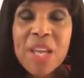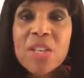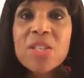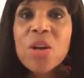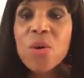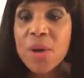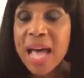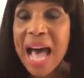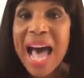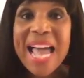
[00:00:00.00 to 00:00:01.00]
So
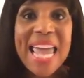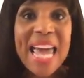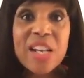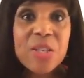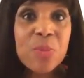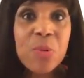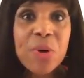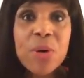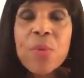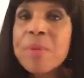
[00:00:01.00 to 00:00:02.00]
I had a
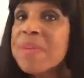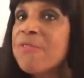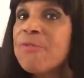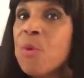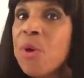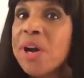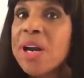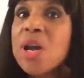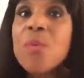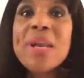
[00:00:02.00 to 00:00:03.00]
support where before,
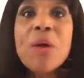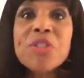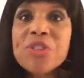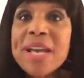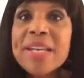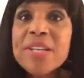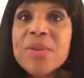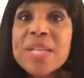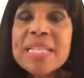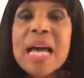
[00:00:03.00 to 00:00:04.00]
when I was trying to do
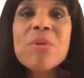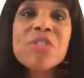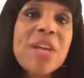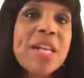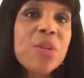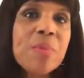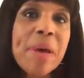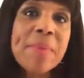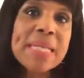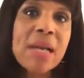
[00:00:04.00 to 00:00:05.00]
this, I was trying to do it by
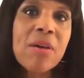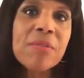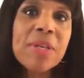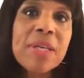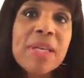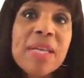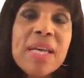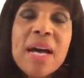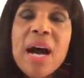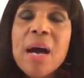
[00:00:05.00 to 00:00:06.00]
myself.
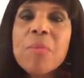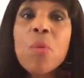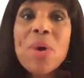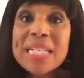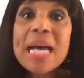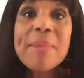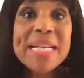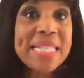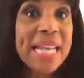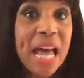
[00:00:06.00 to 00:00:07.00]
One time I
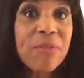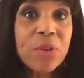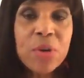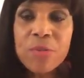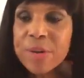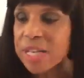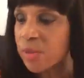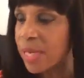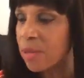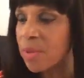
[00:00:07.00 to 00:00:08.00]
did have a girlfriend
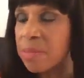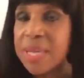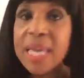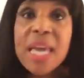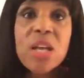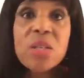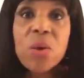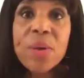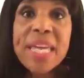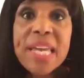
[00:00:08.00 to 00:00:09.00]
doing it with me.
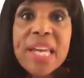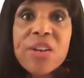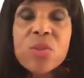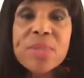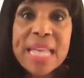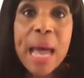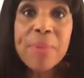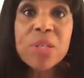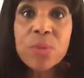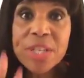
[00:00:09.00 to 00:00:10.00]
So here's what
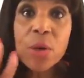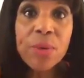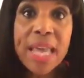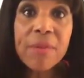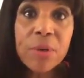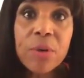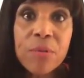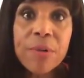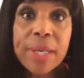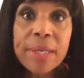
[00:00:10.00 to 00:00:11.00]
happens when you only have a
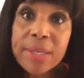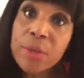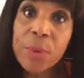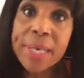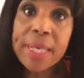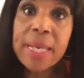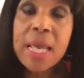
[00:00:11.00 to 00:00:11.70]
girlfriend doing it.